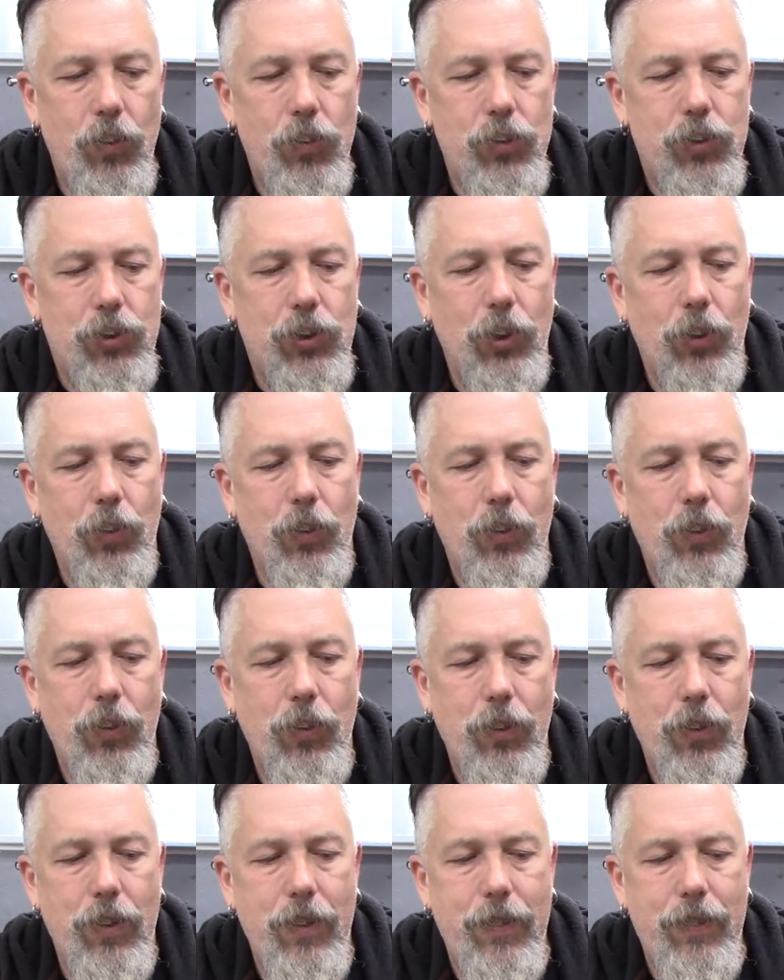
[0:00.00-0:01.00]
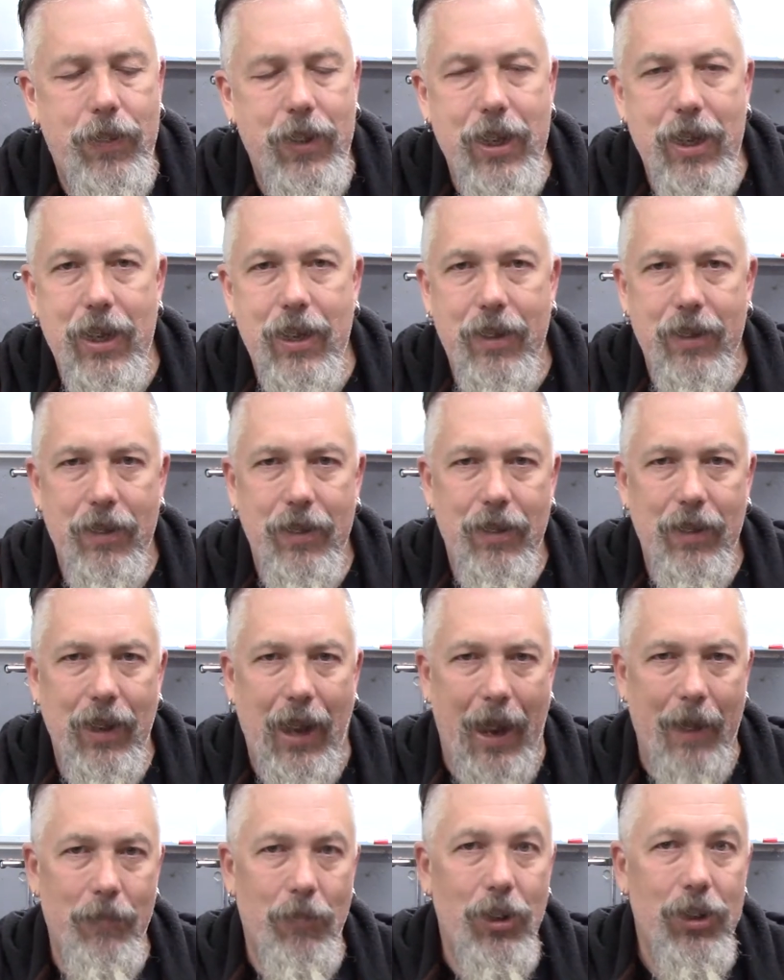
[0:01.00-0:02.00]
So the
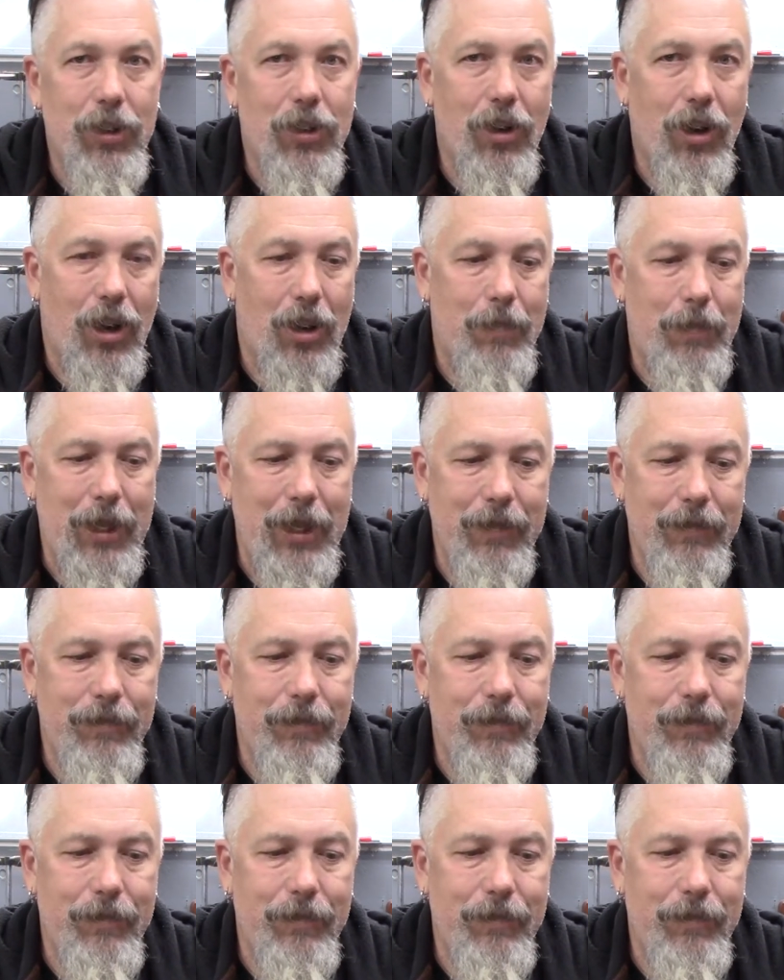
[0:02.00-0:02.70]
M1 carbine